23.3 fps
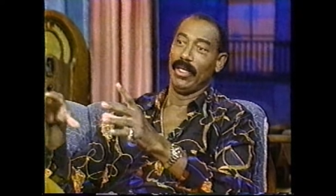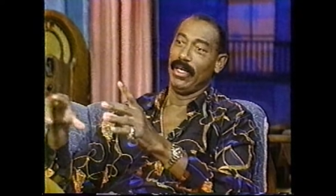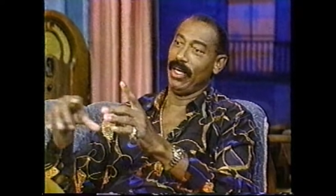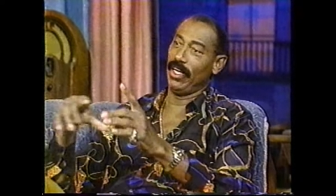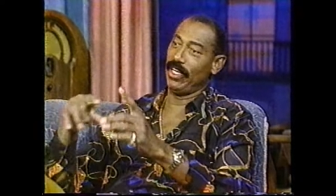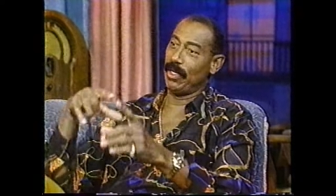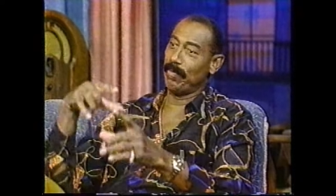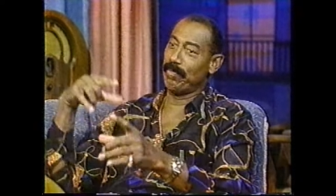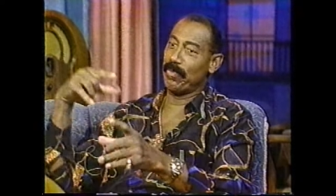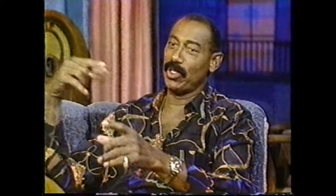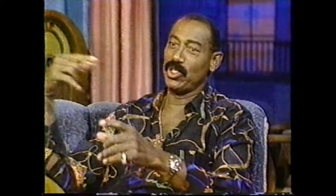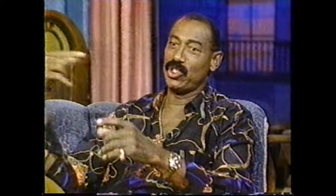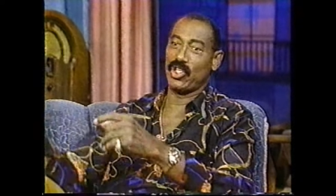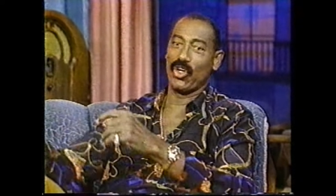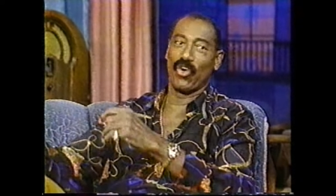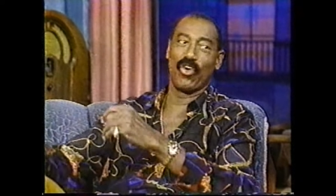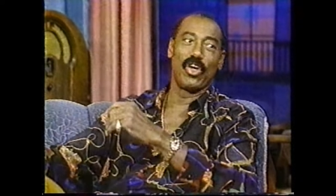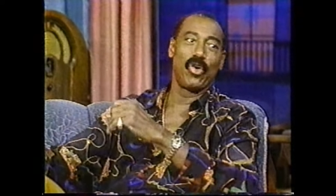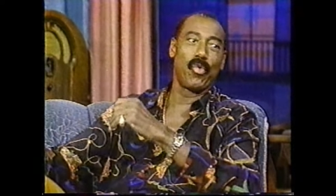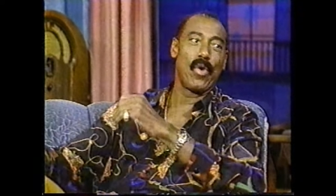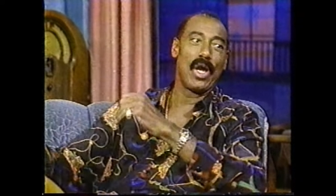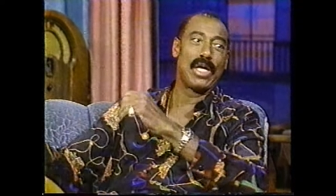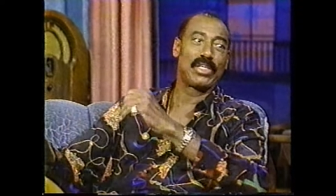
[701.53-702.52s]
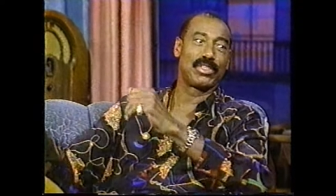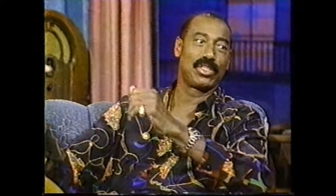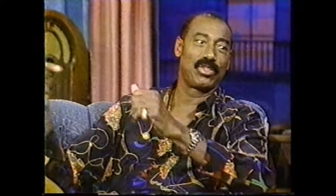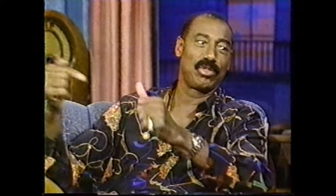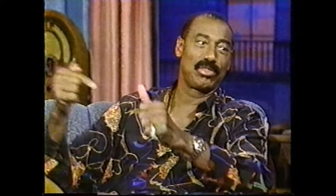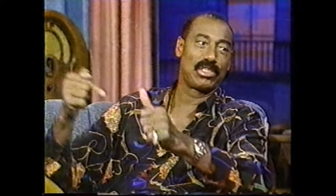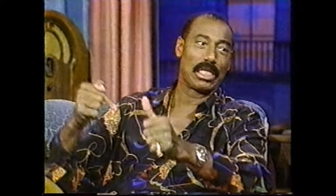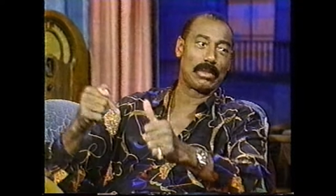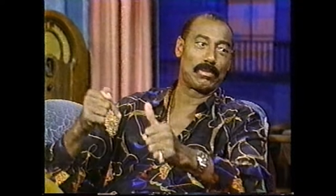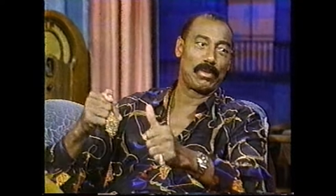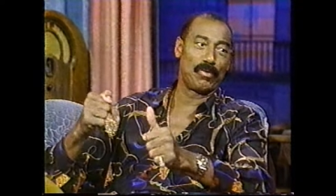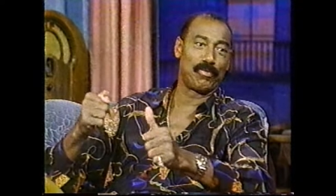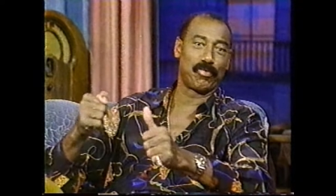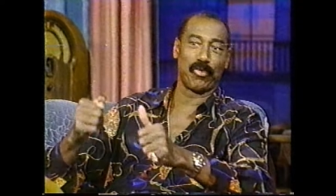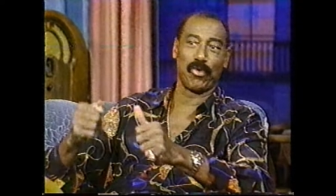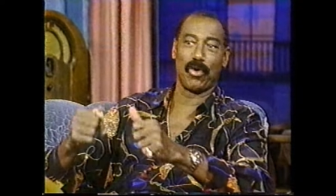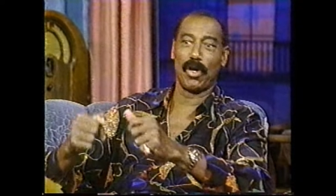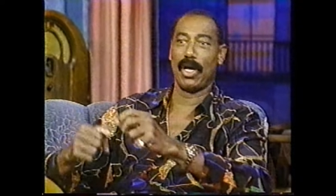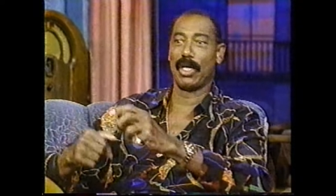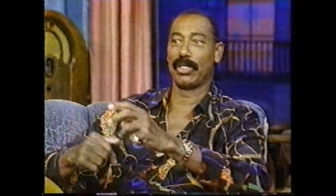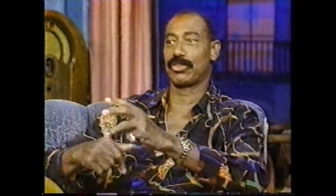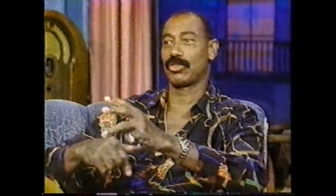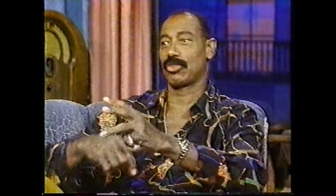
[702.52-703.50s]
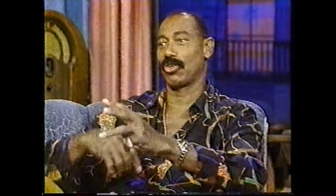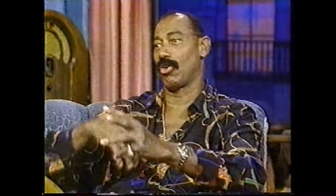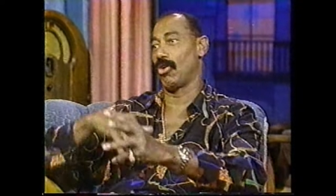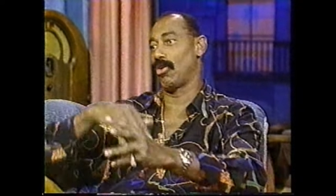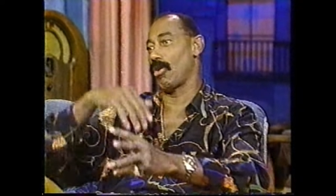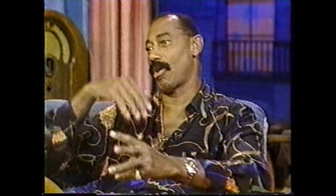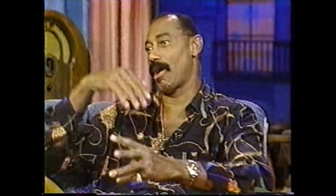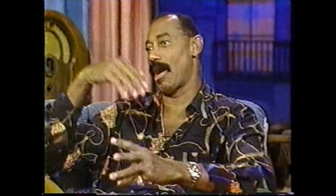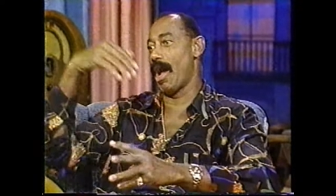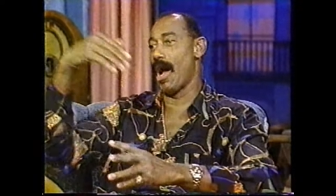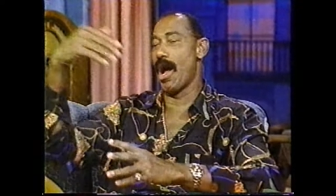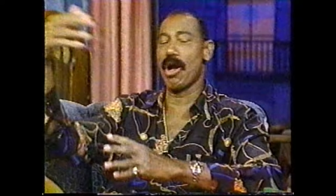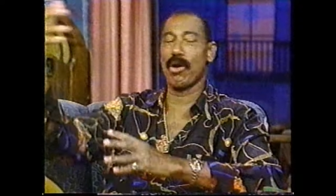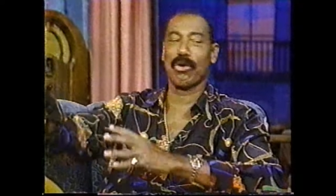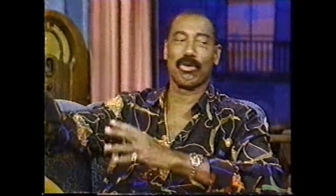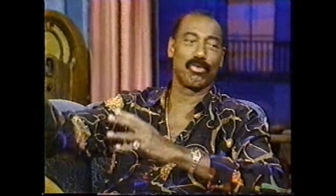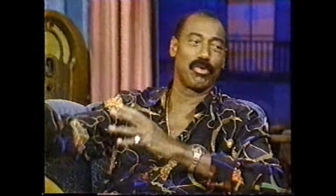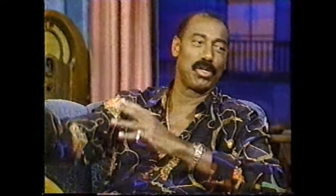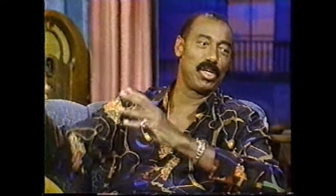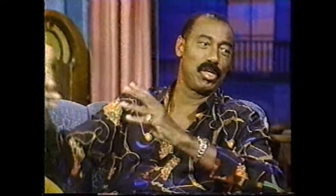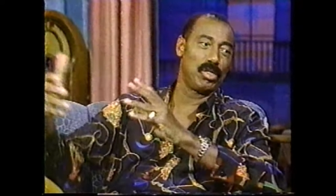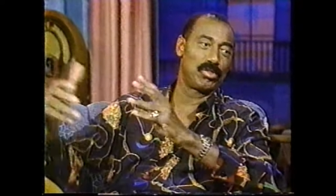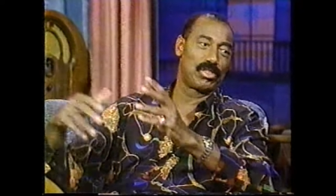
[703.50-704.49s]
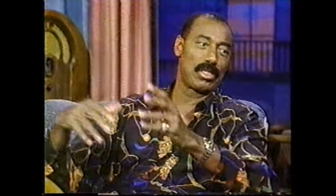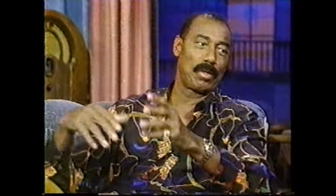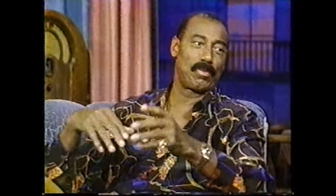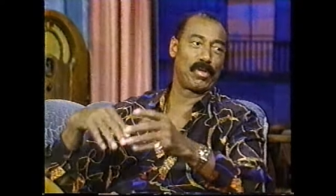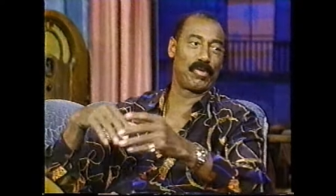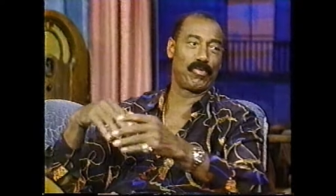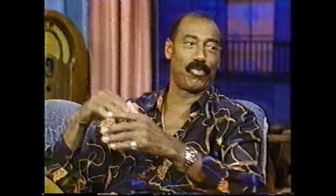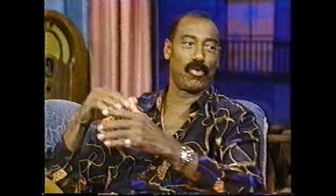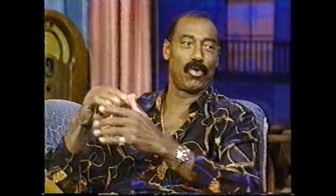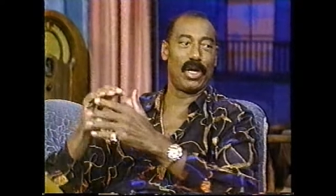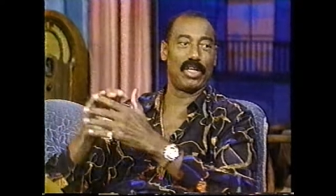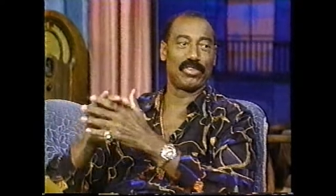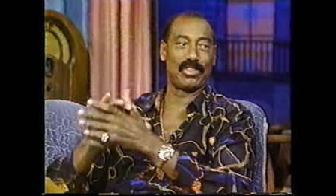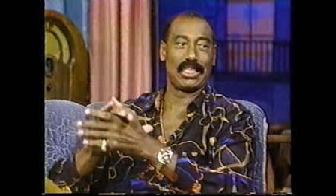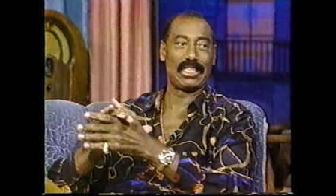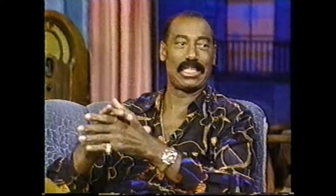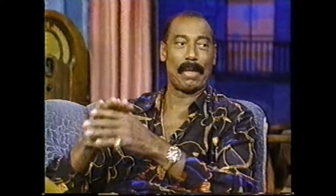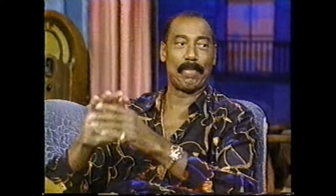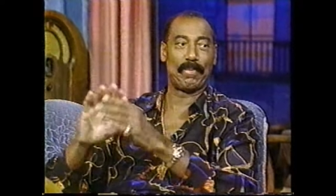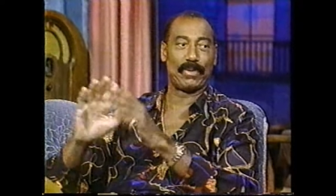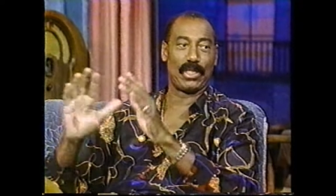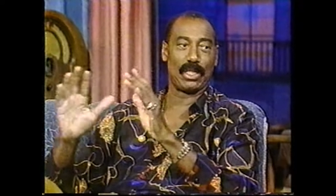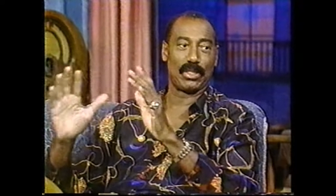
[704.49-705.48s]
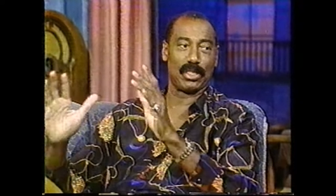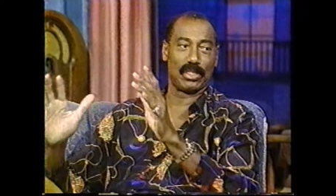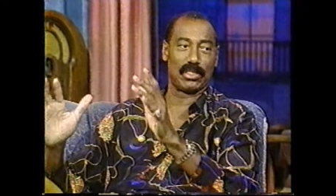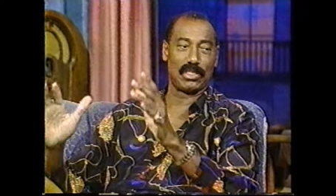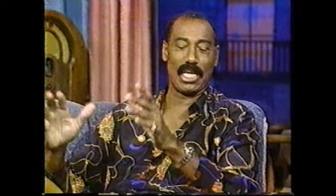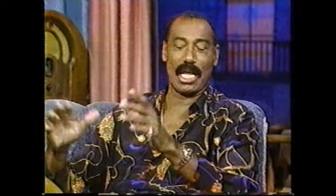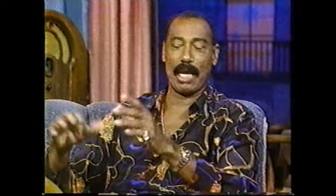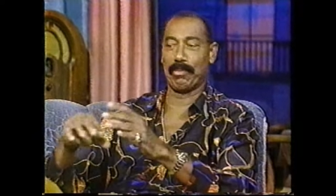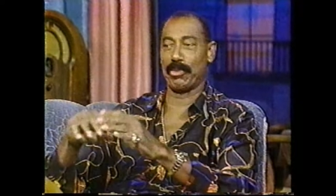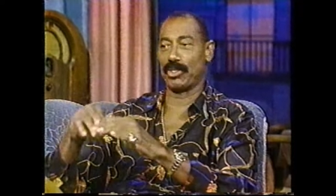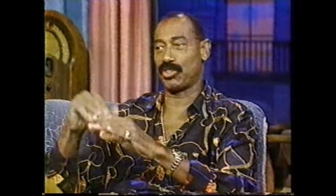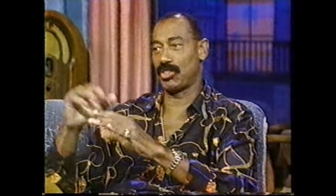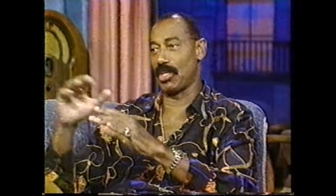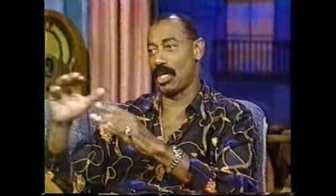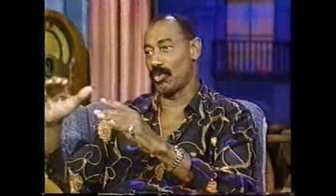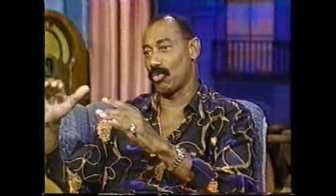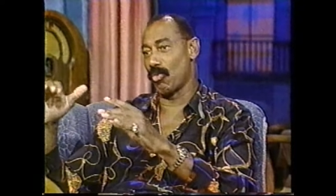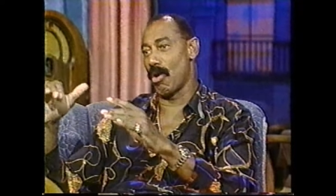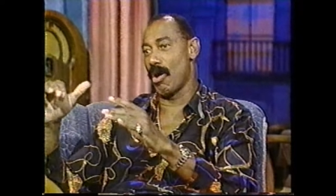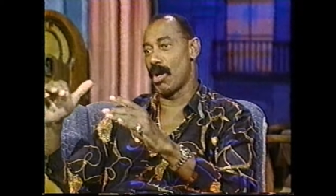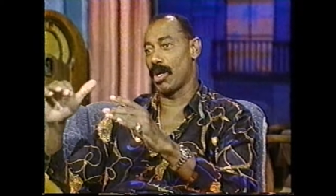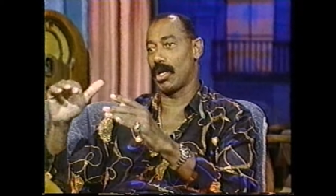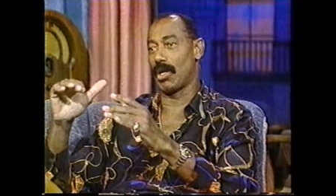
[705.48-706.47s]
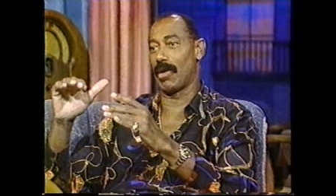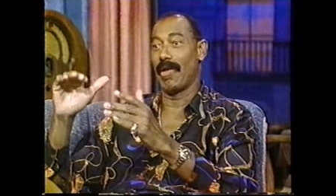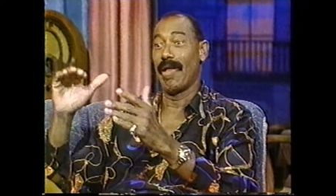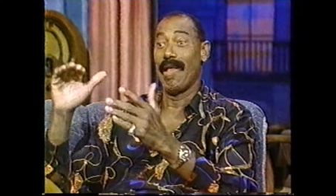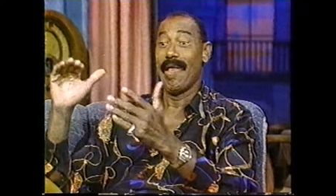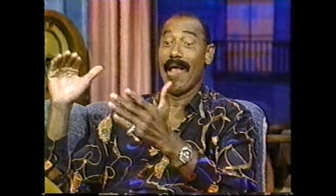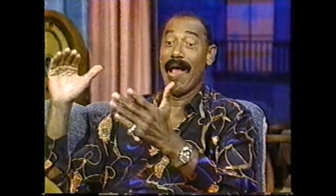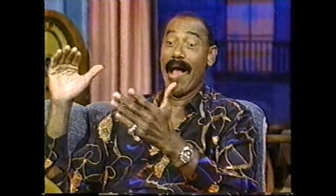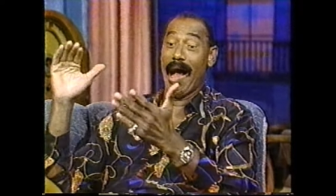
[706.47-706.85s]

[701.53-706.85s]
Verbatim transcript: it had been Jerry West to do something for us or, or Greer or something for us at that particular time, but Chet Walker,